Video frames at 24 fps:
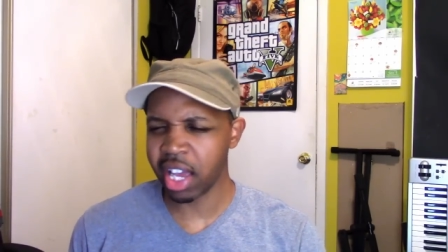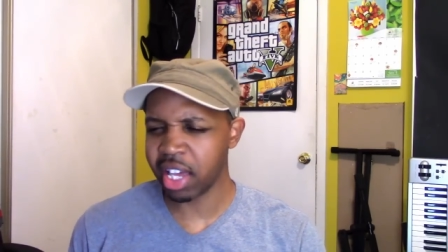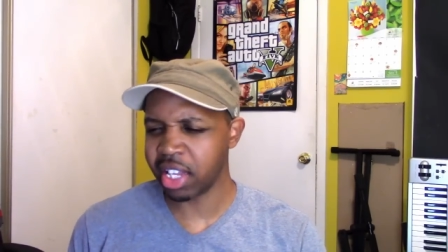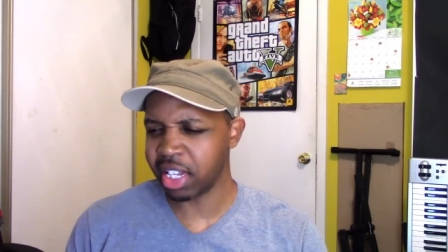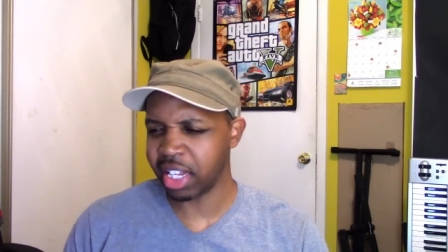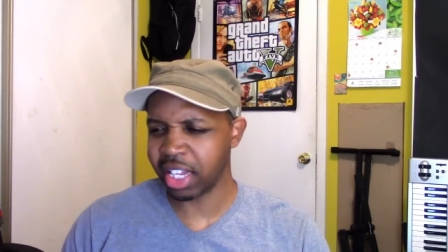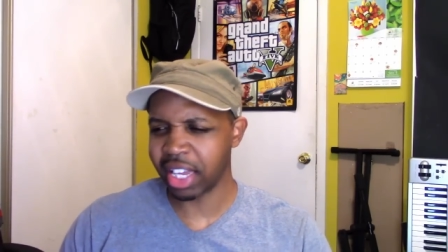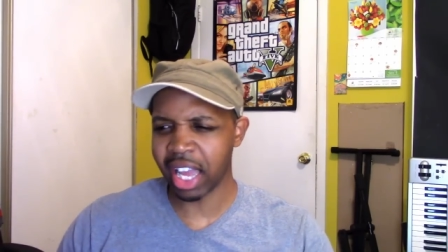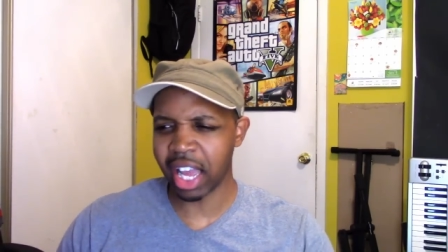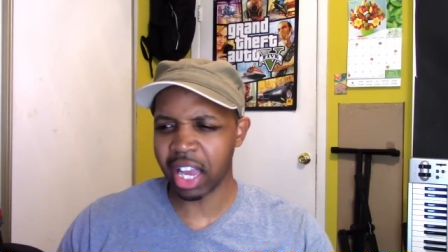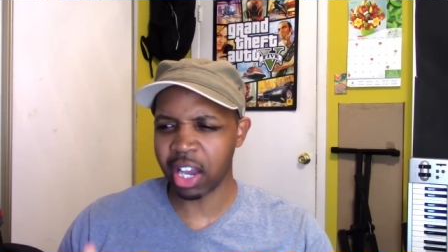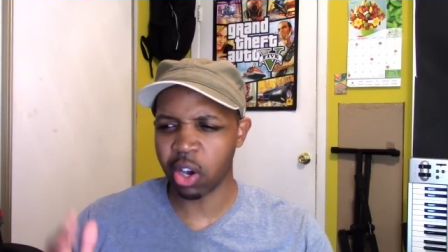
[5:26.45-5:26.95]
and
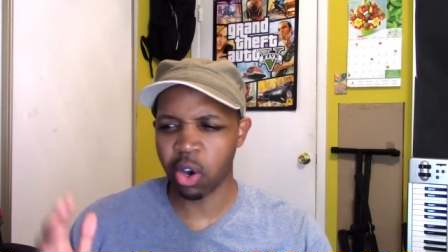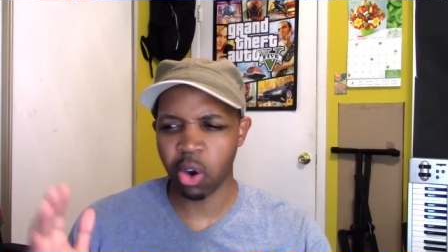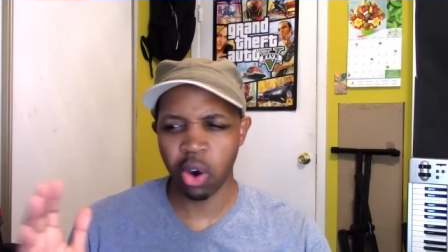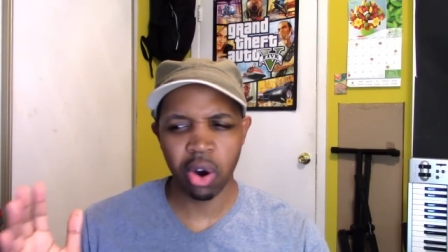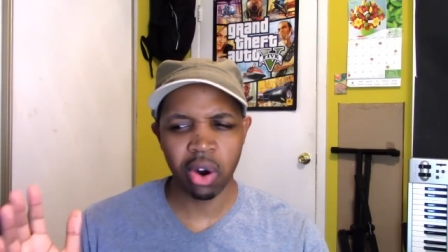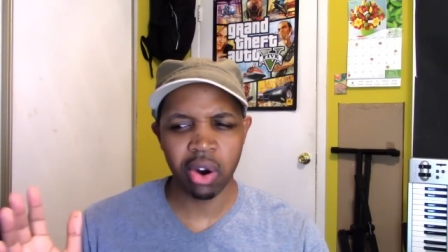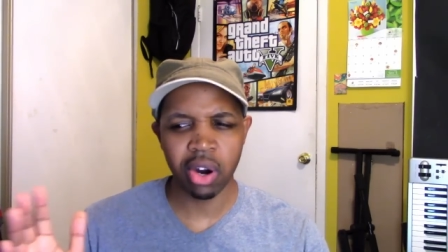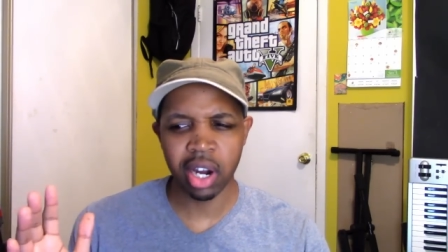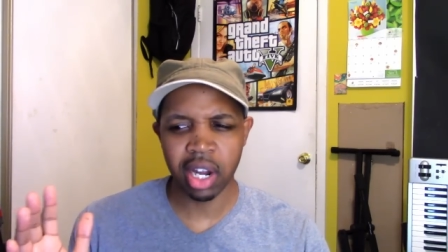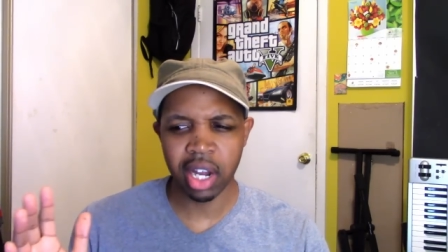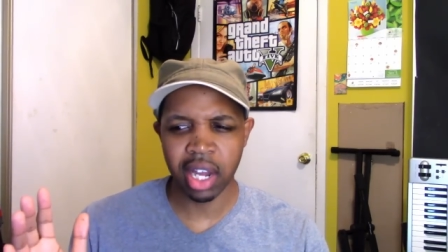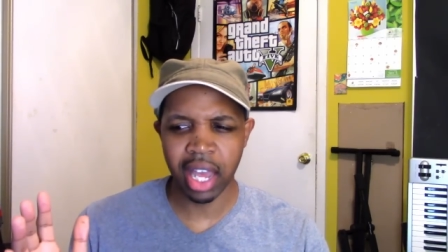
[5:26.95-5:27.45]
they got
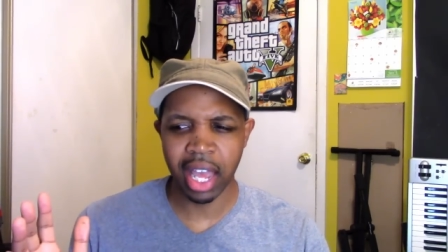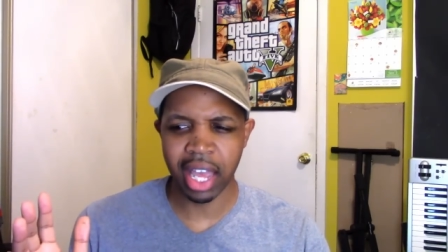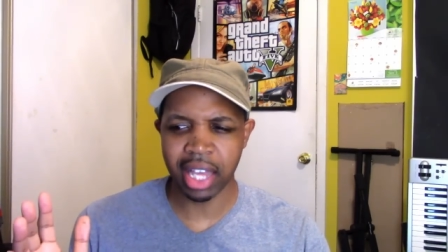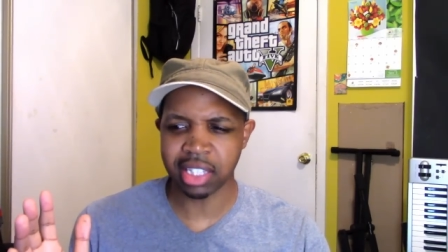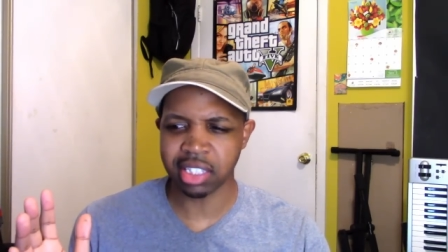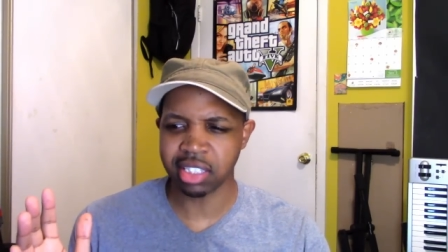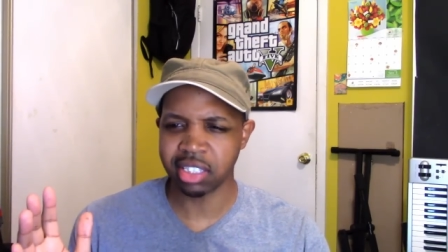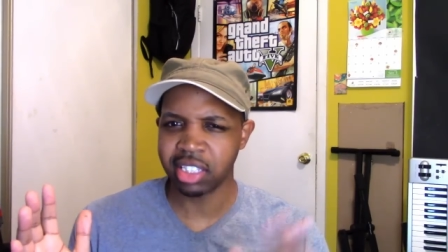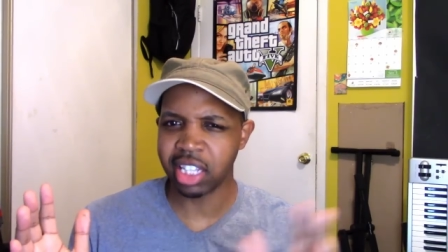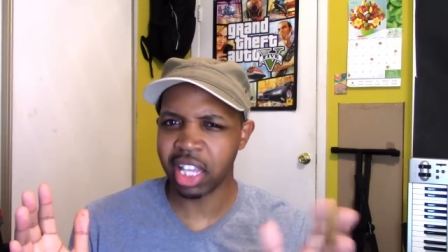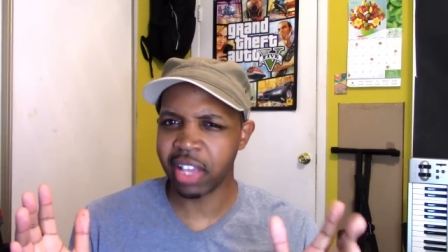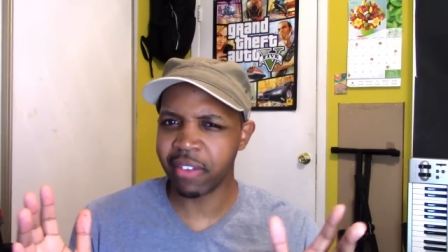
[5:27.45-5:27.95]
Cora and
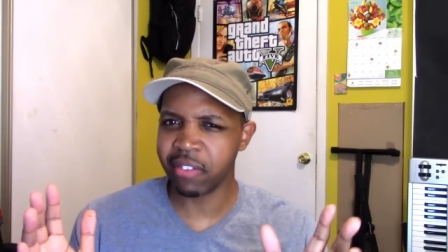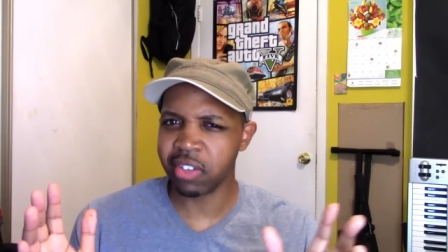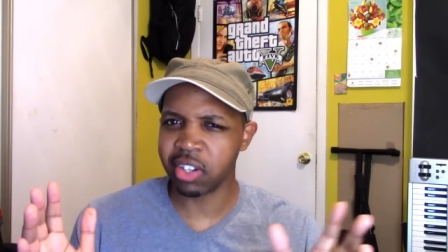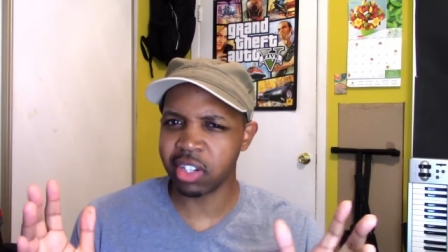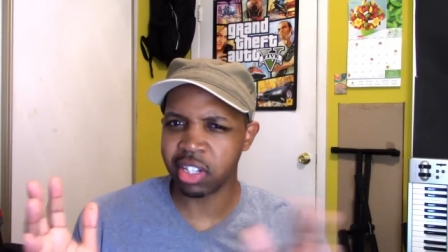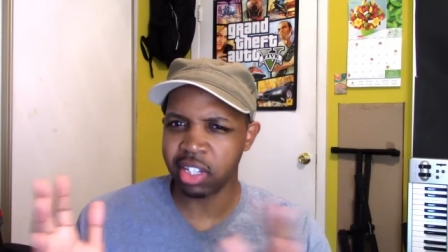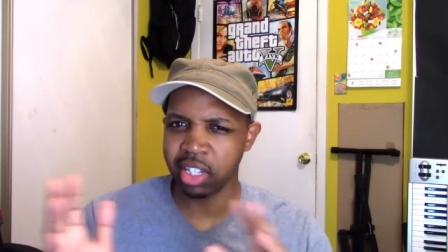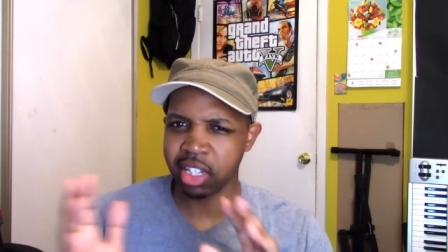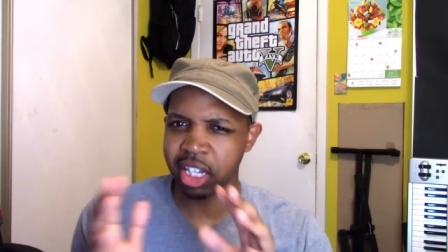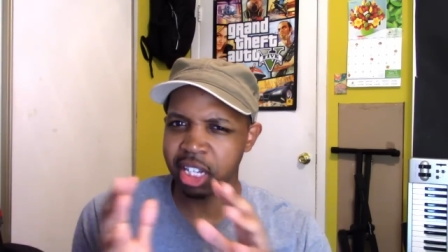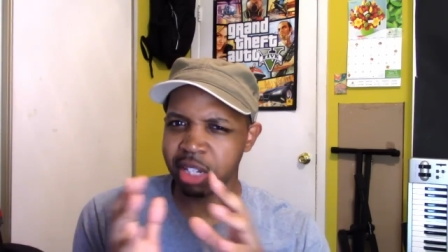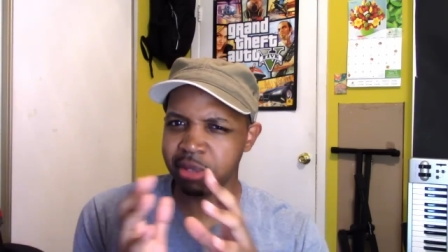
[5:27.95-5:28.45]

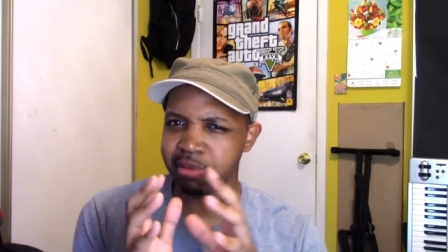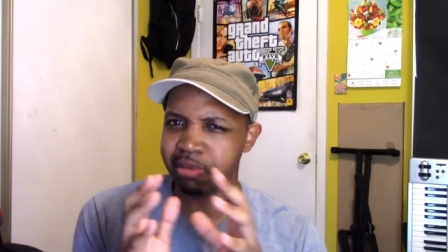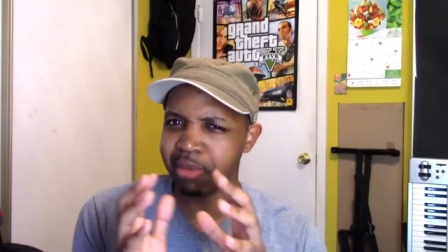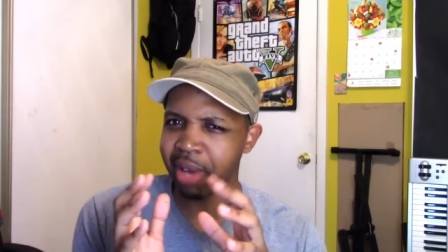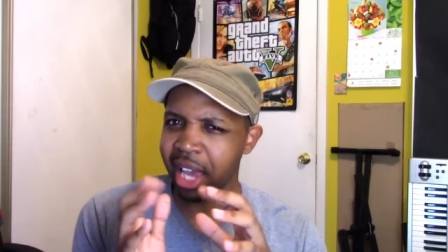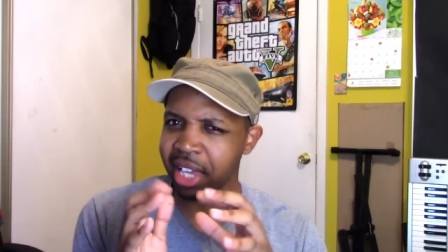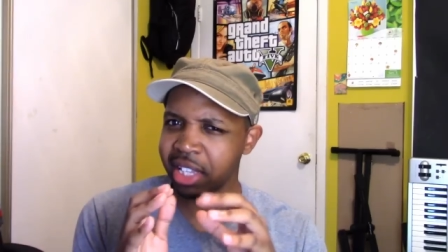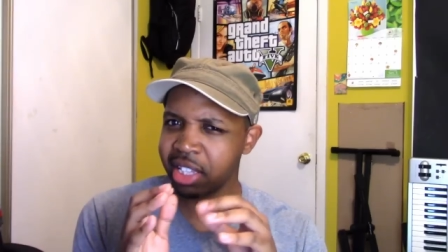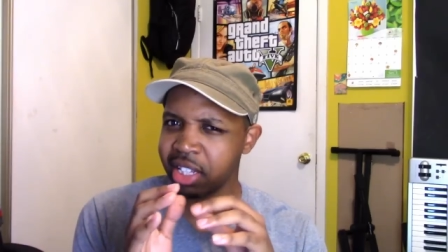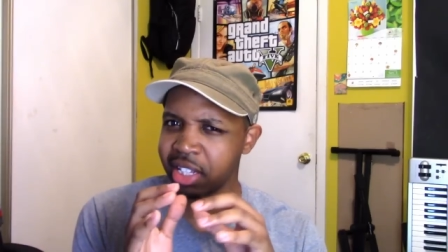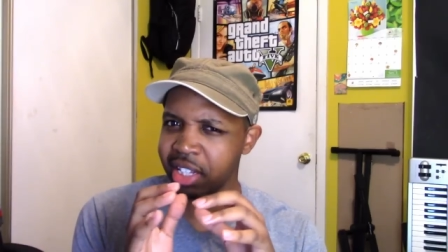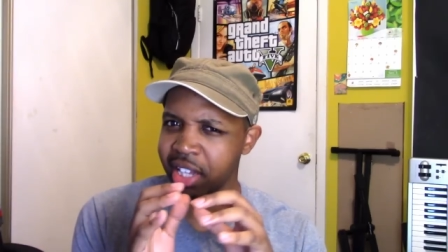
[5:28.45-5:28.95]
Stephen getting
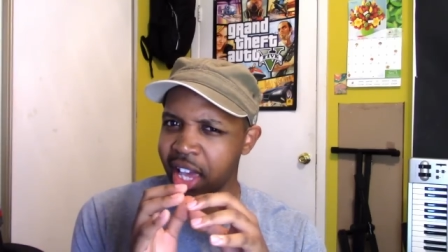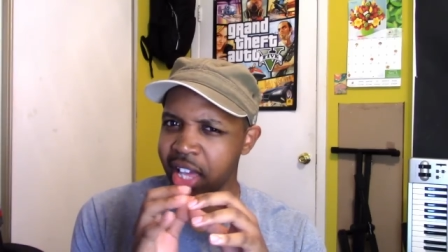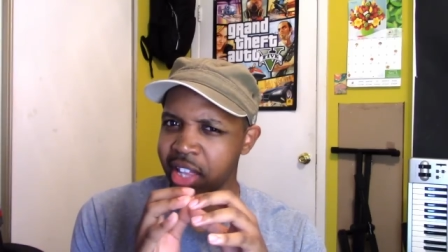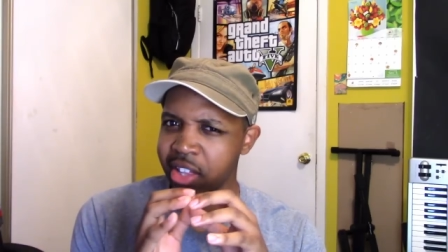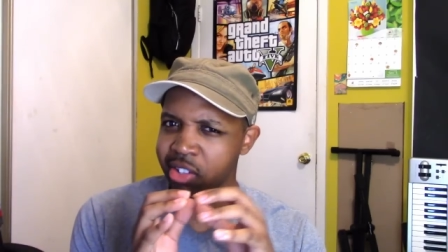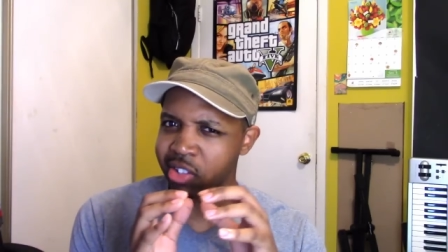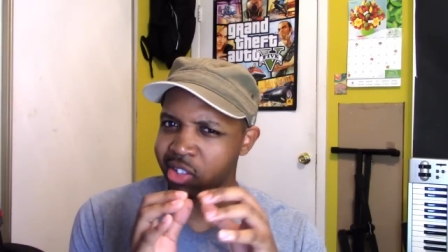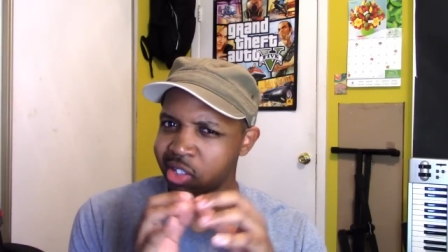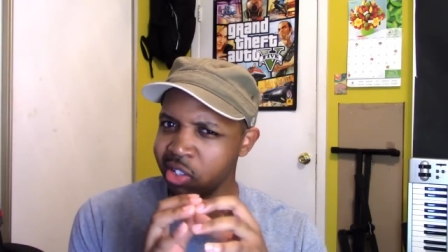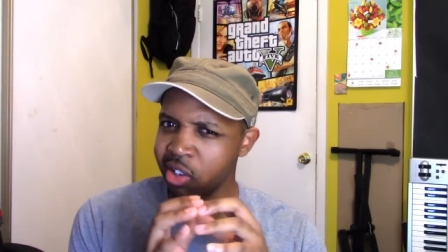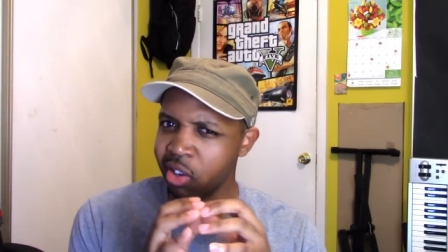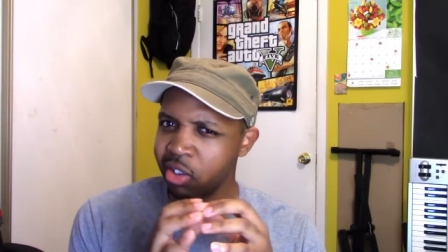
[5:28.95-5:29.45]
back together
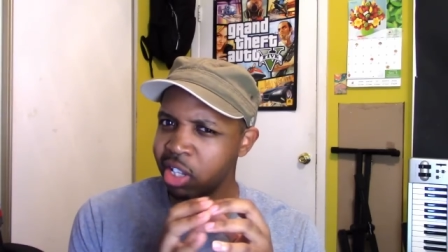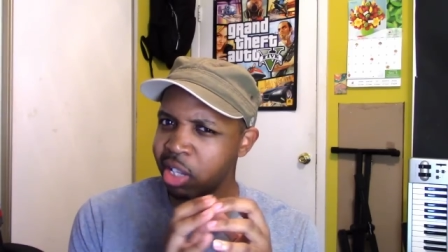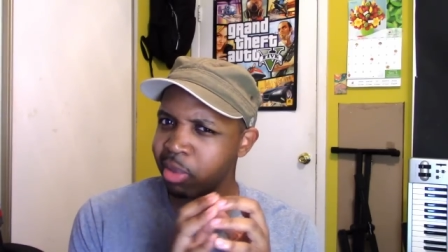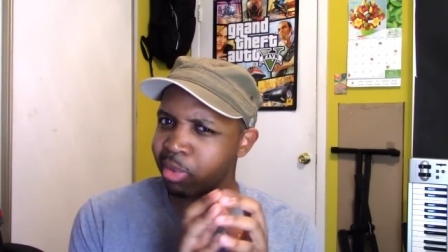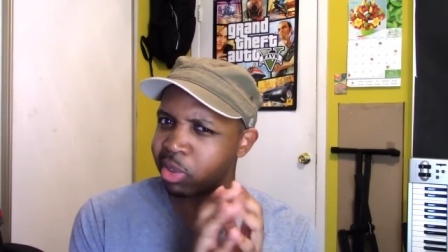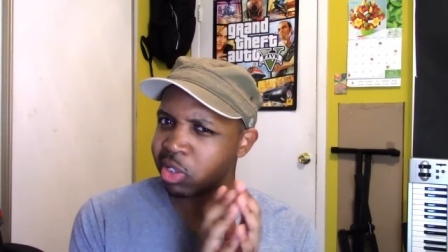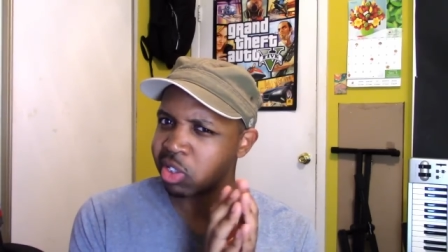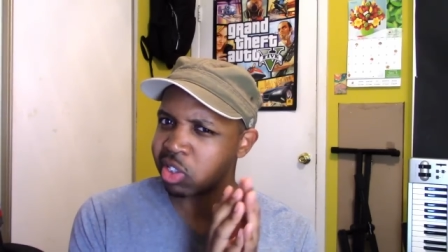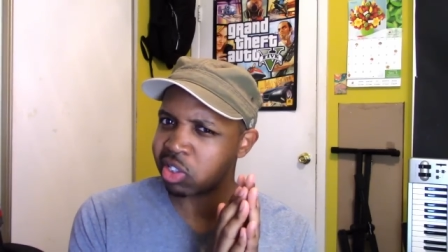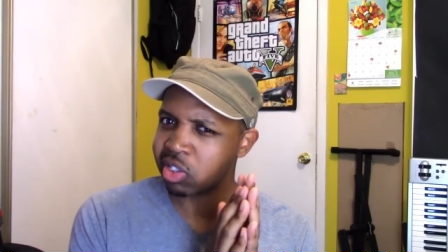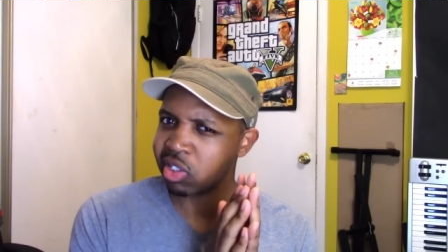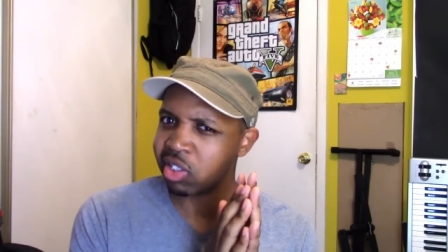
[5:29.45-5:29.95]
slowly
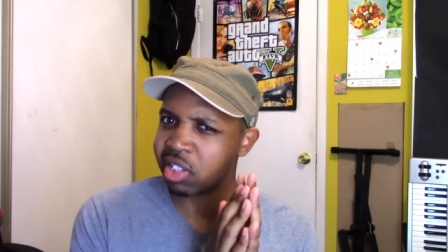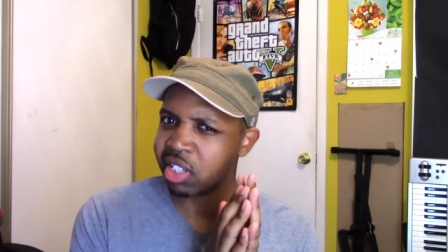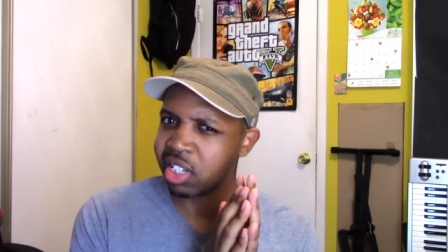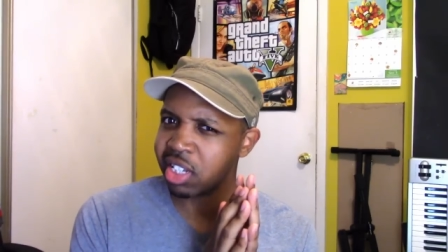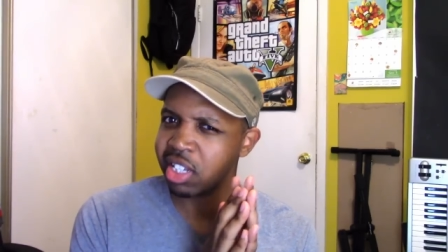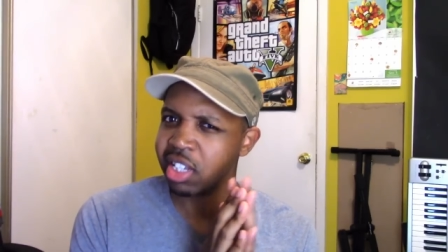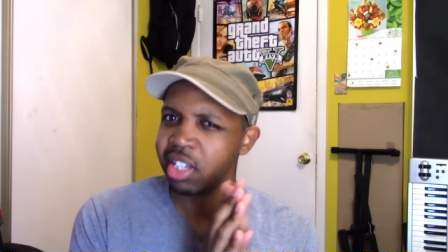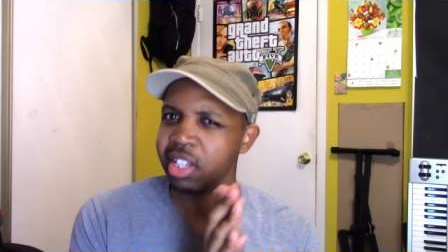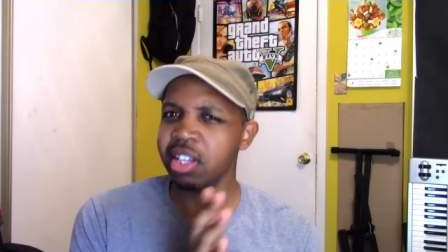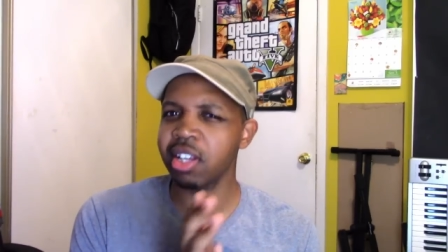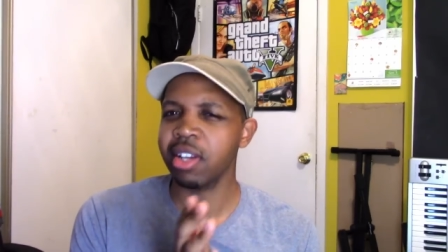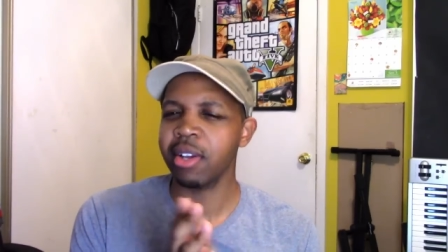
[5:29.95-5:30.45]
but
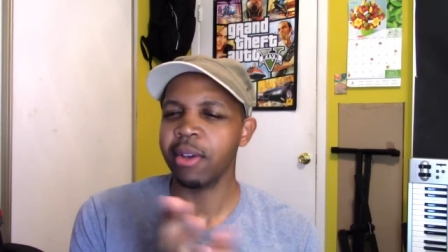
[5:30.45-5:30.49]
surely.